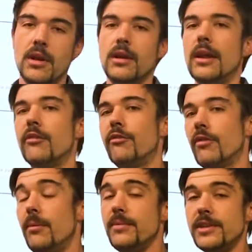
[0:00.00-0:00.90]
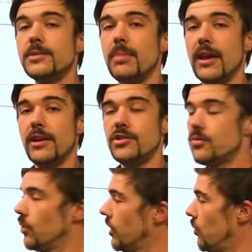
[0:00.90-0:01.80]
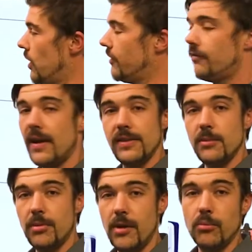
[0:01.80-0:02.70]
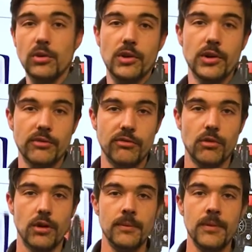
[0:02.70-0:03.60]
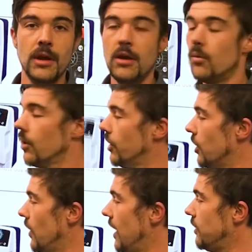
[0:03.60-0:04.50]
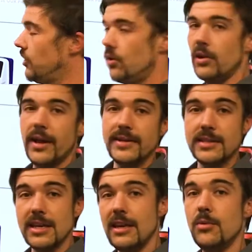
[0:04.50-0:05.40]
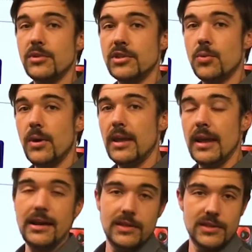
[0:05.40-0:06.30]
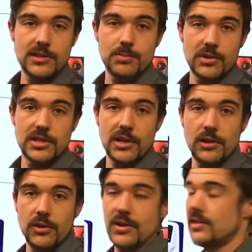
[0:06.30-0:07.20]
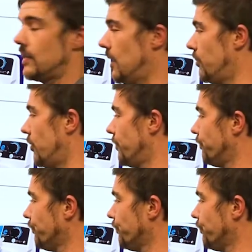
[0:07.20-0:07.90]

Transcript: Now from this page, we're going to want to find the pump we're looking for. We're going to go ahead and utilize the E128 in this particular example.